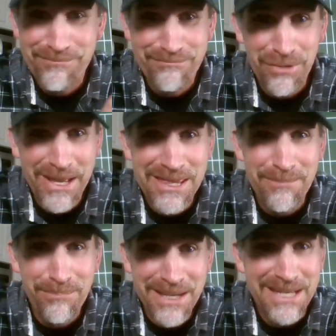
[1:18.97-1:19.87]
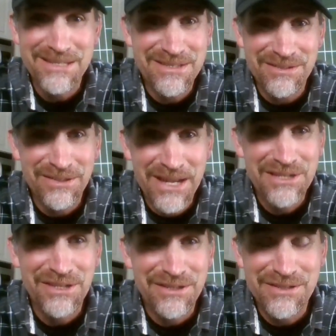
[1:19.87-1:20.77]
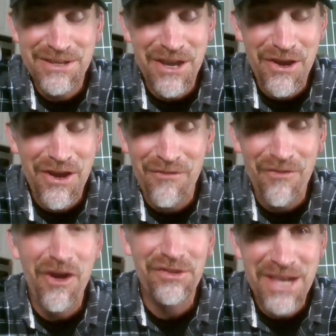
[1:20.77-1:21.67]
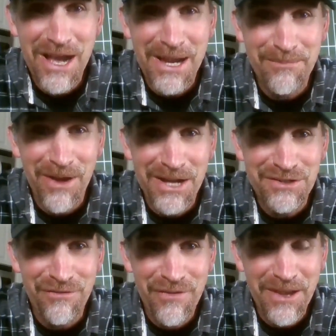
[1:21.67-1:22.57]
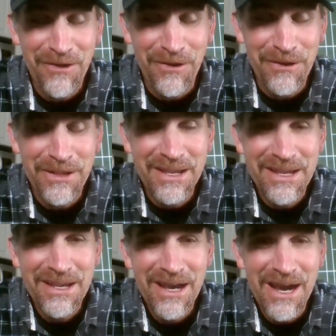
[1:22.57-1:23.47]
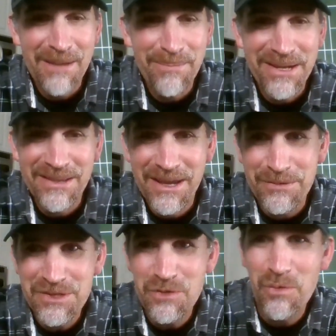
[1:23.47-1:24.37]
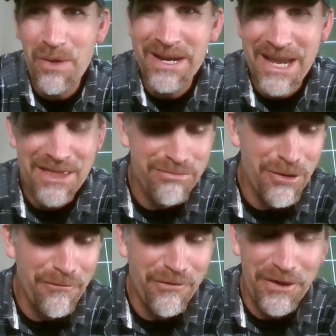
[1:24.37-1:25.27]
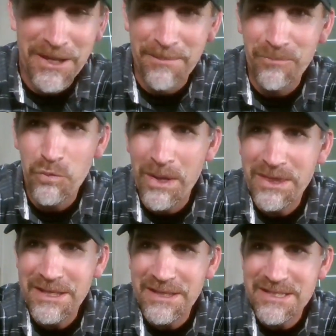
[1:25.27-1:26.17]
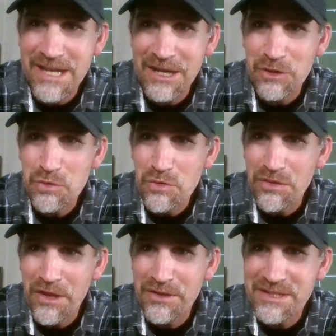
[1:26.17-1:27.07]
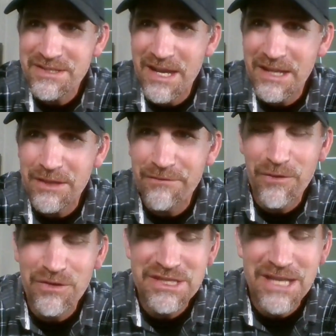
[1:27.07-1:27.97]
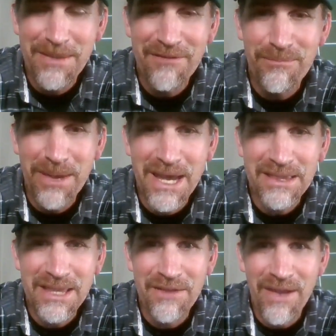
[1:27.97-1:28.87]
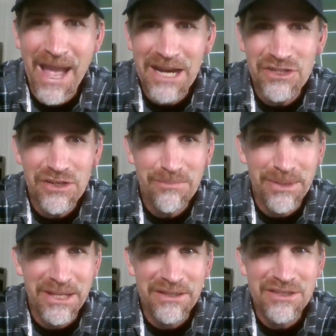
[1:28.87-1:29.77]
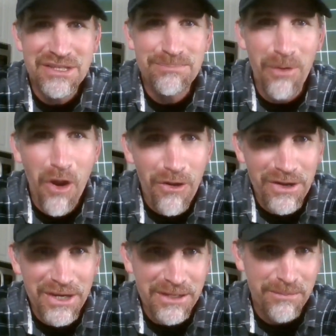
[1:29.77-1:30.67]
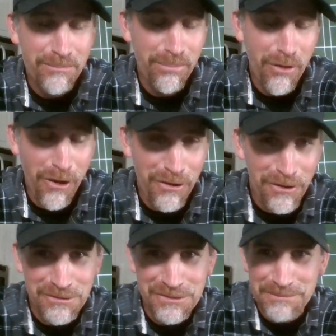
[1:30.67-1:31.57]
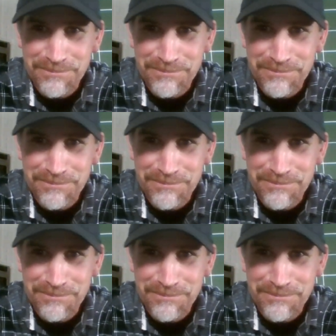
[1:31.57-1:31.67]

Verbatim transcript: play the biggest legend of all time, Roger Federer, I bet you that was quite a thrill for him. One thing that's kind of cool, though, this is not the first time they've met. They've actually been sparring partners.